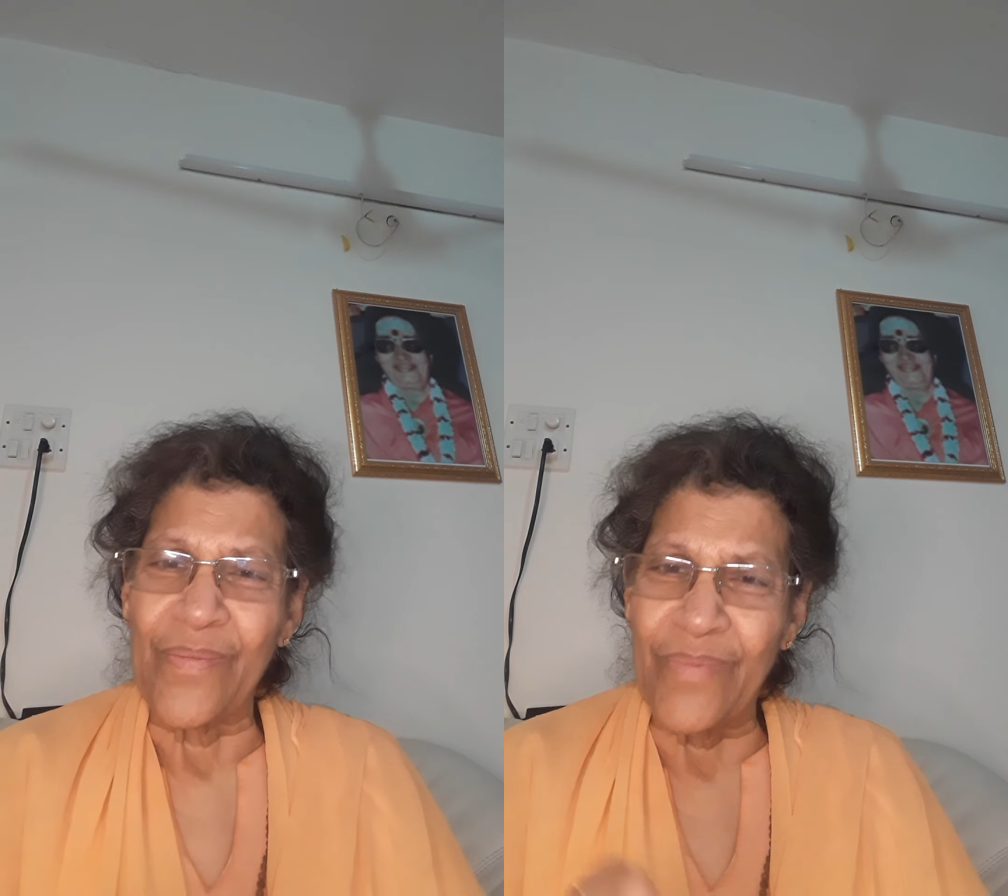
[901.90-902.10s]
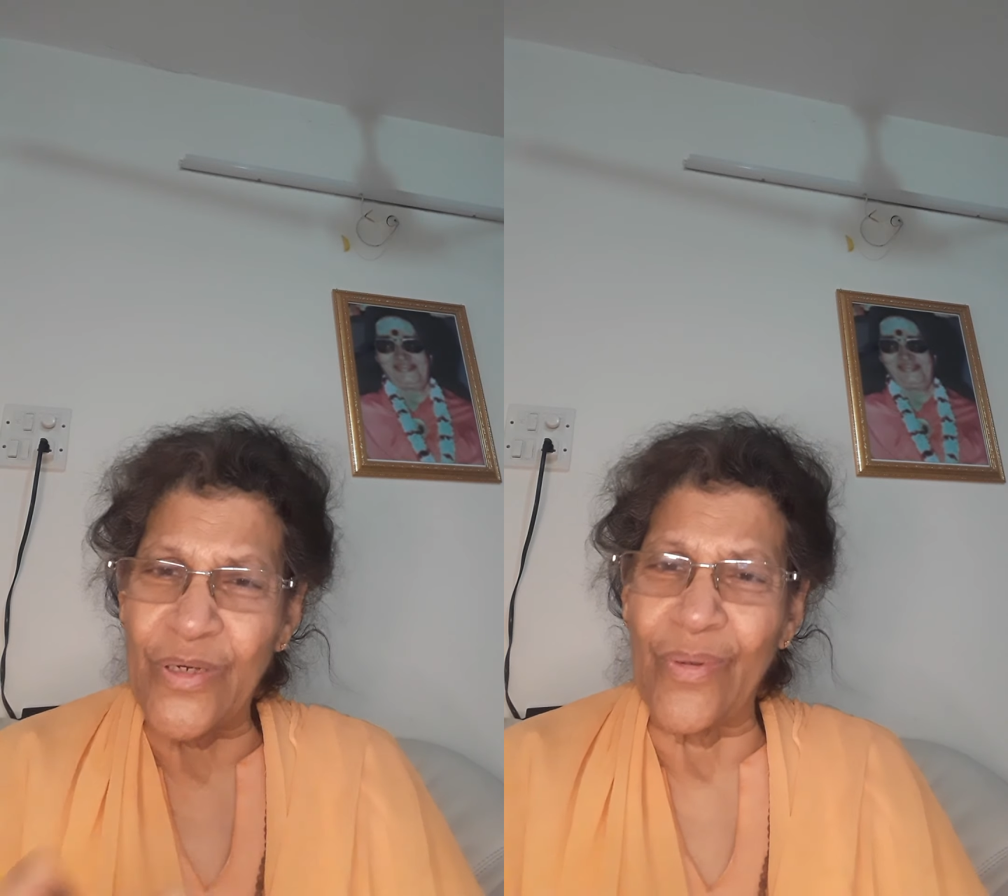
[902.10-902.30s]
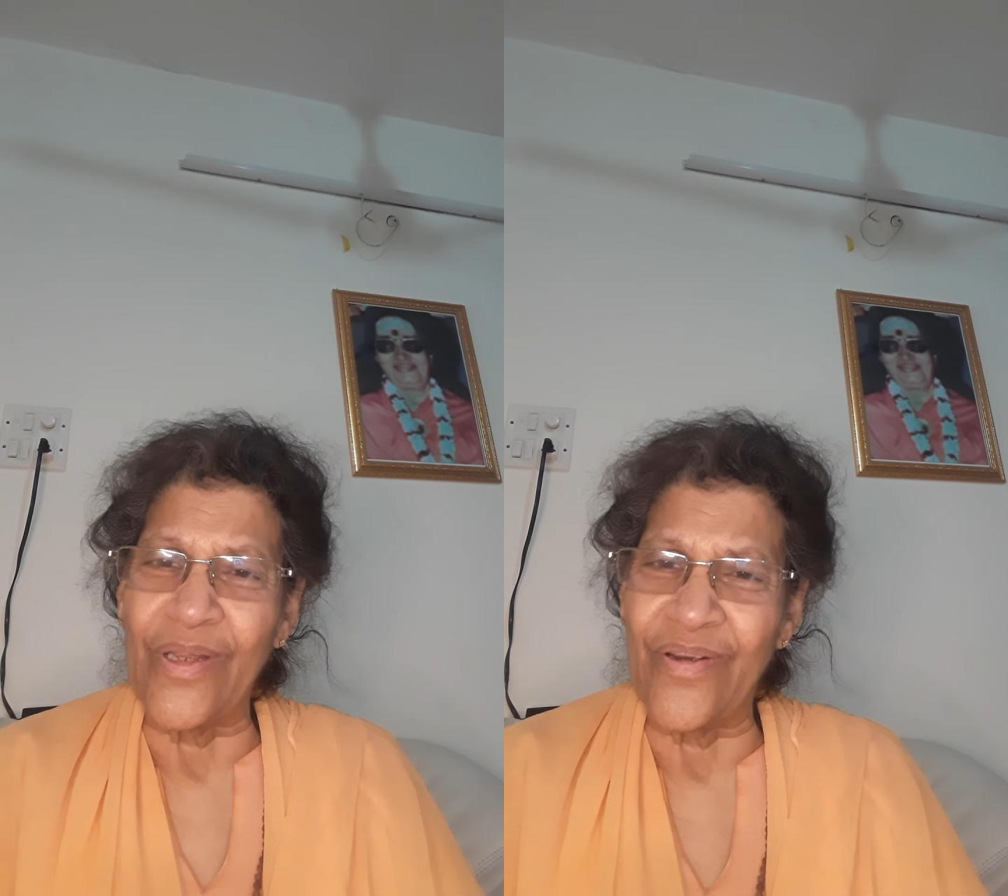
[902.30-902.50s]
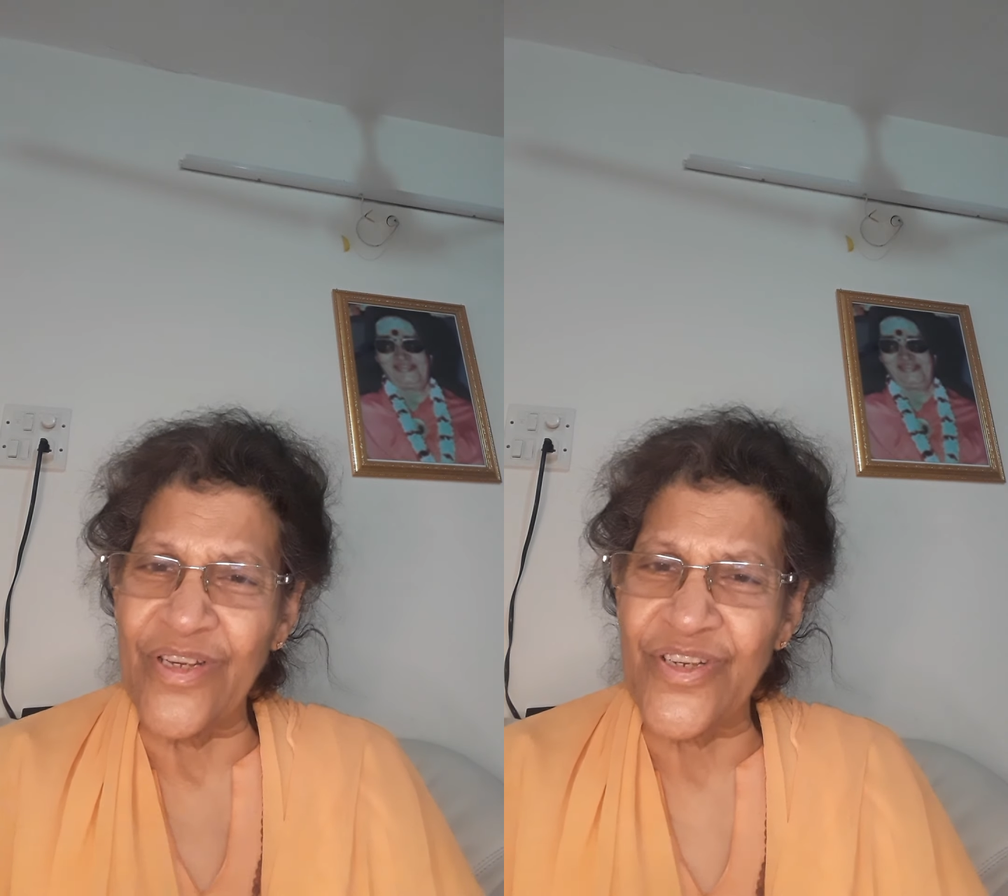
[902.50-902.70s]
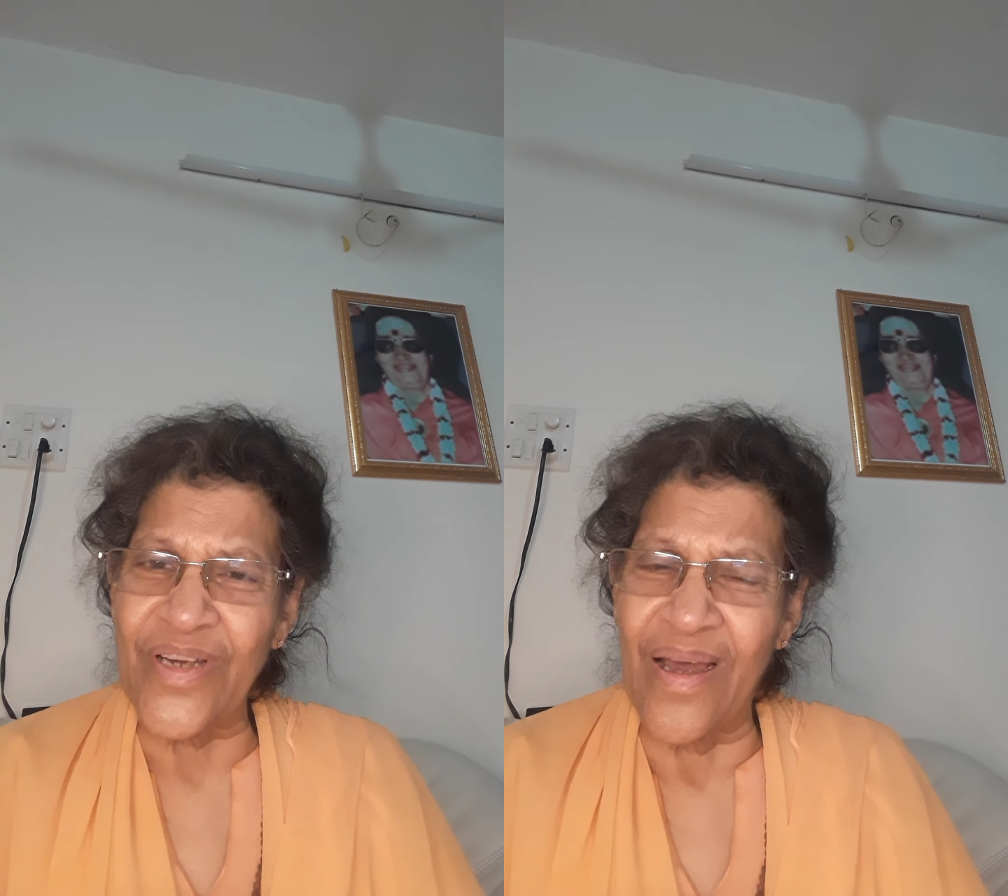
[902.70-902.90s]
between
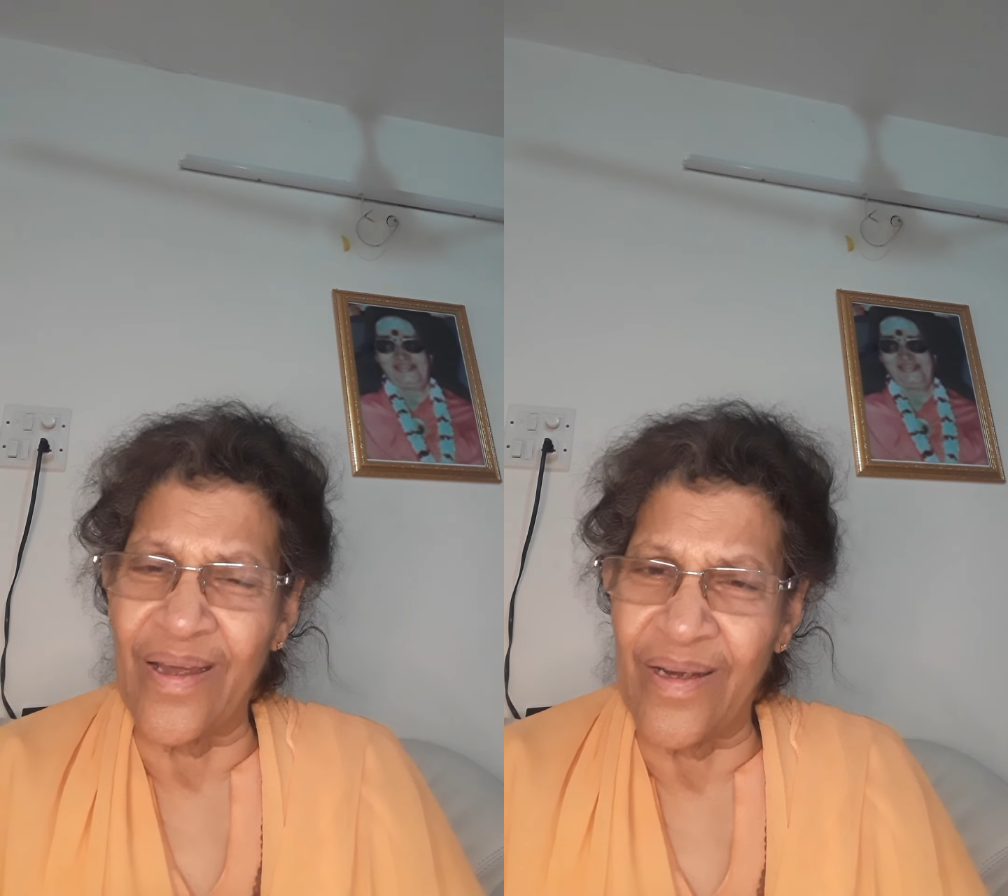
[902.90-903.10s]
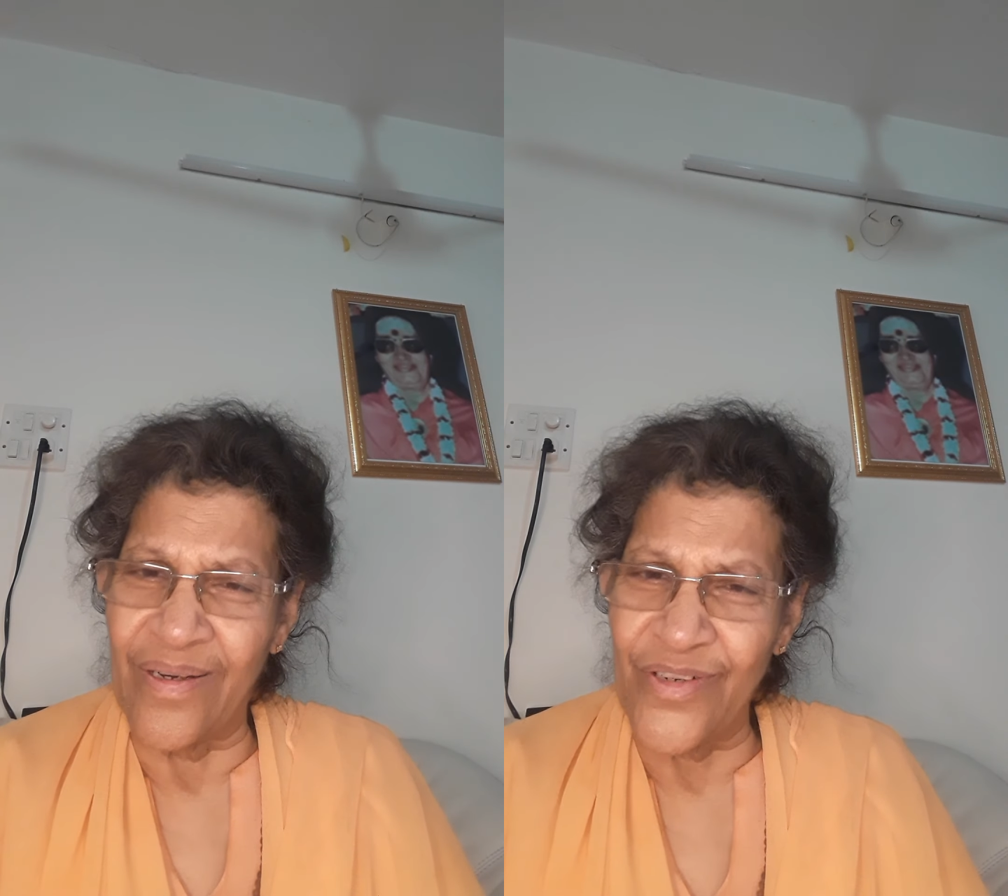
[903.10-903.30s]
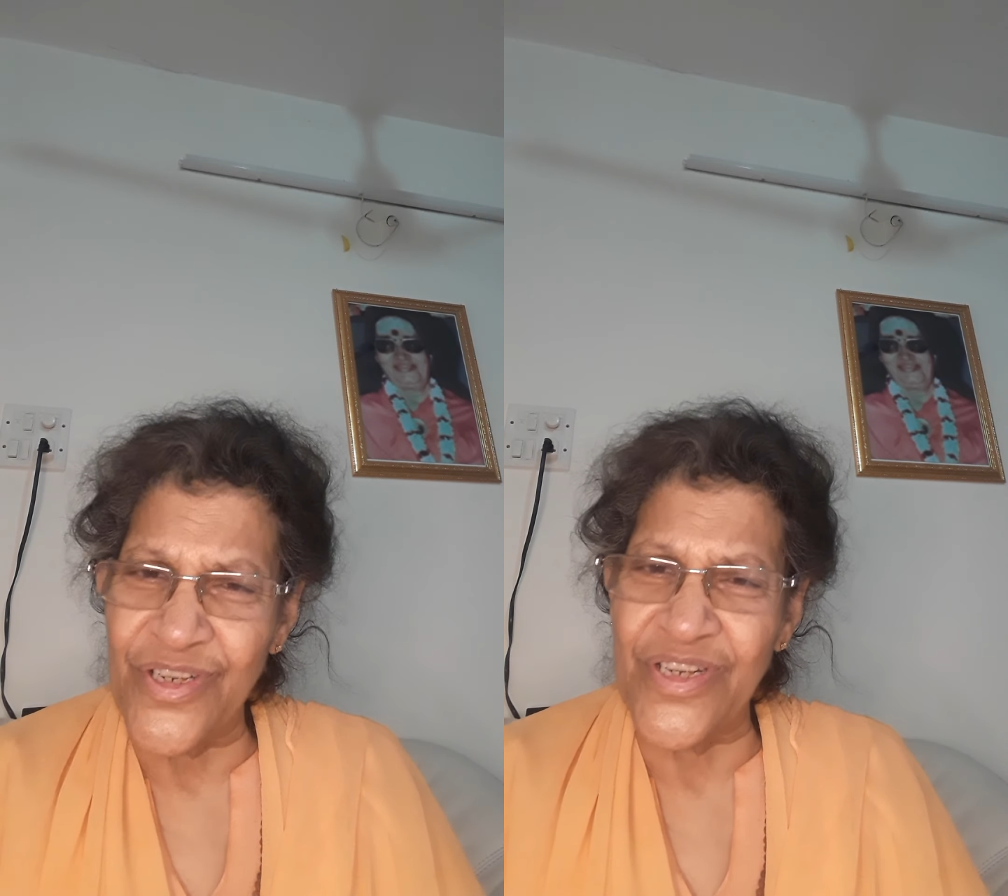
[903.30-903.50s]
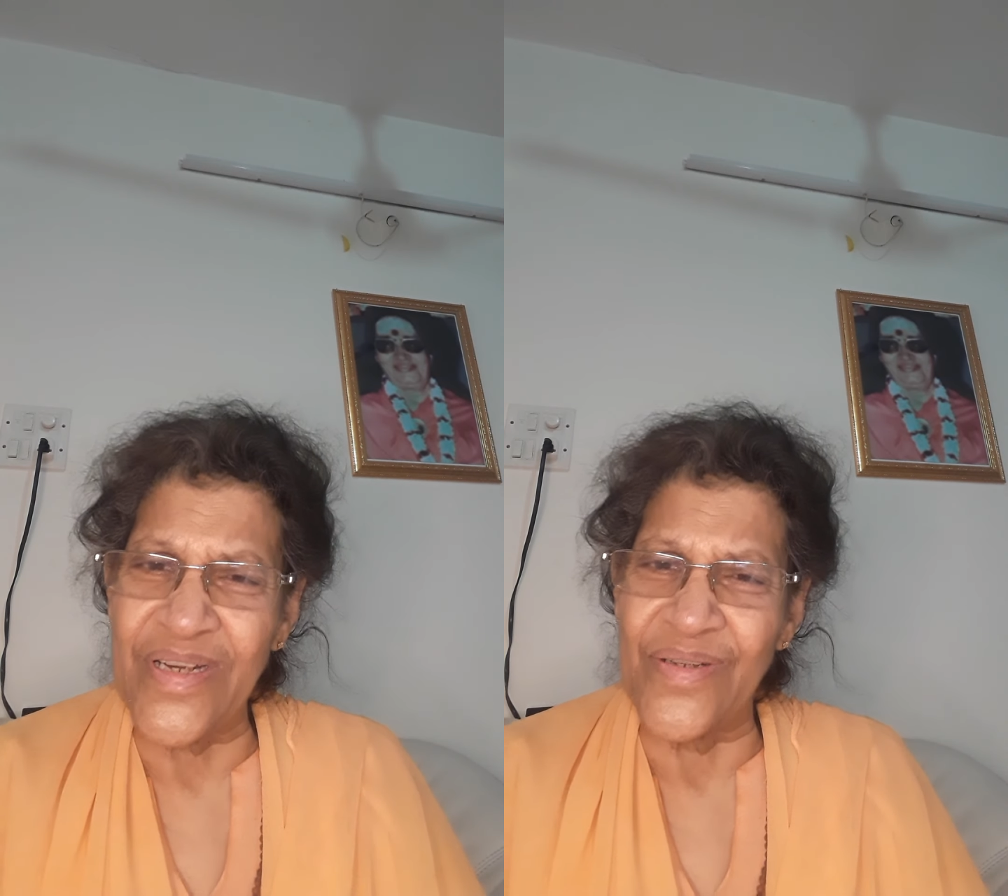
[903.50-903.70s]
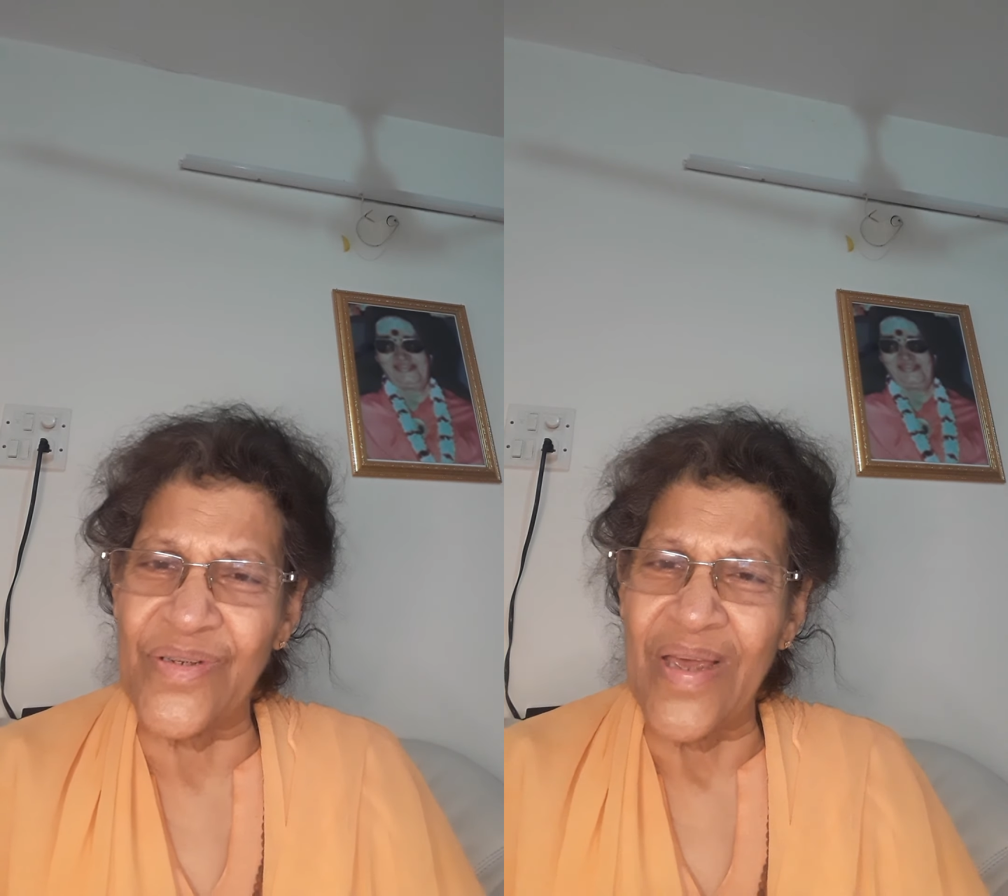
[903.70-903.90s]

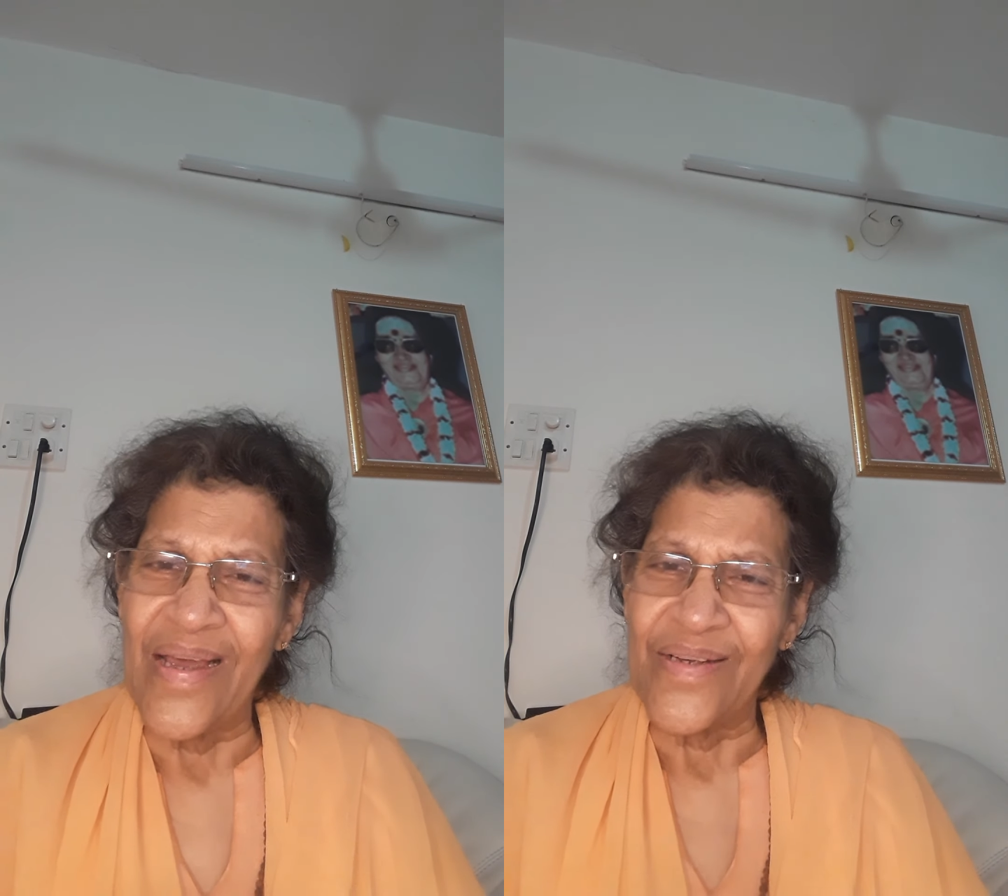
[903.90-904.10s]
rishis,